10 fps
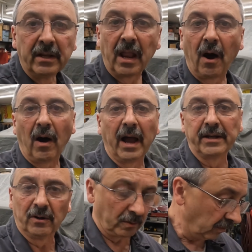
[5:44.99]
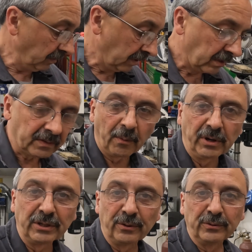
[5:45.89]
Now, I know that
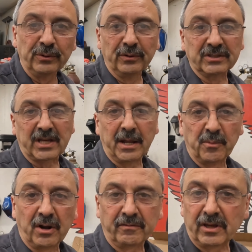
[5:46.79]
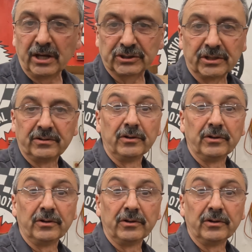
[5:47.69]
when you do this kind of modification,